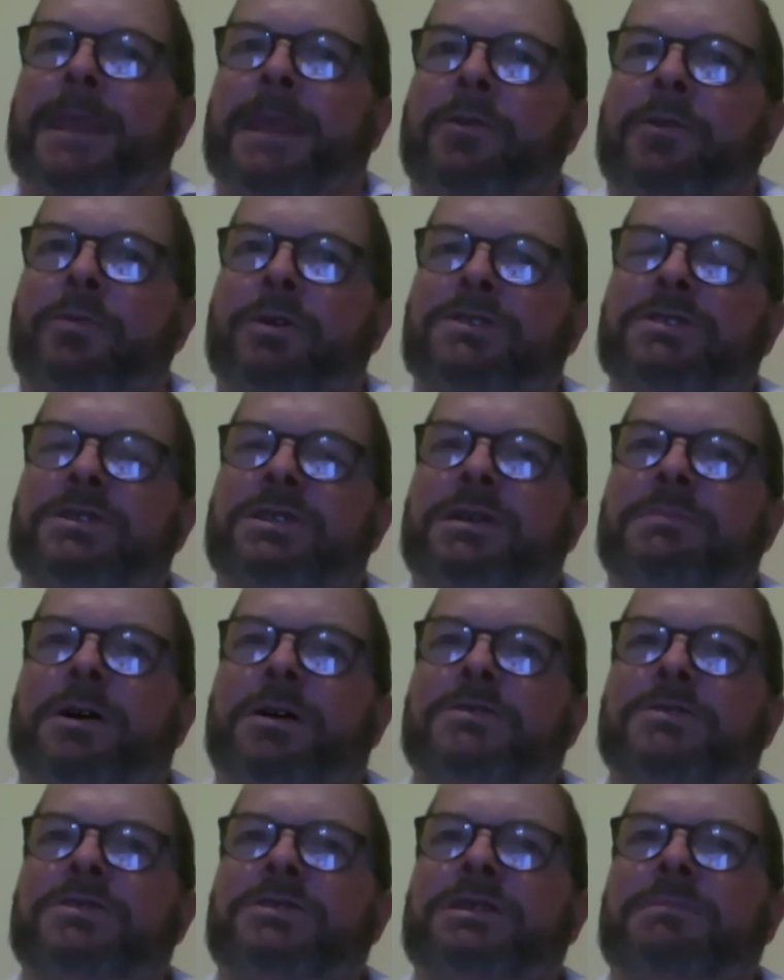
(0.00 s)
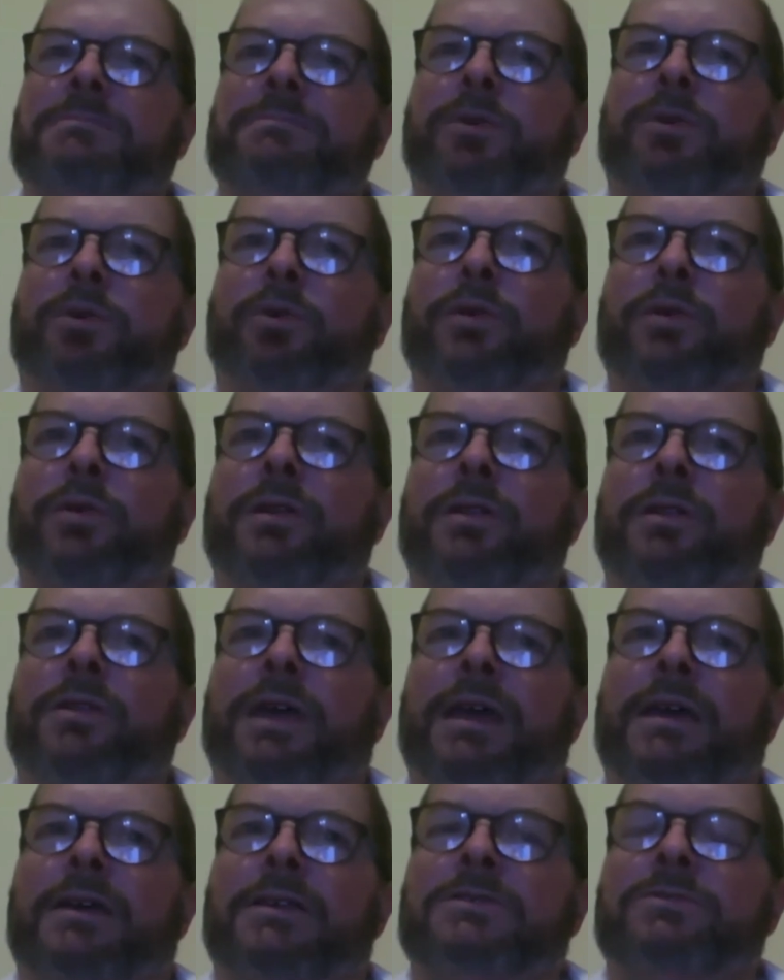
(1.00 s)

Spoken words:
which are the most important things,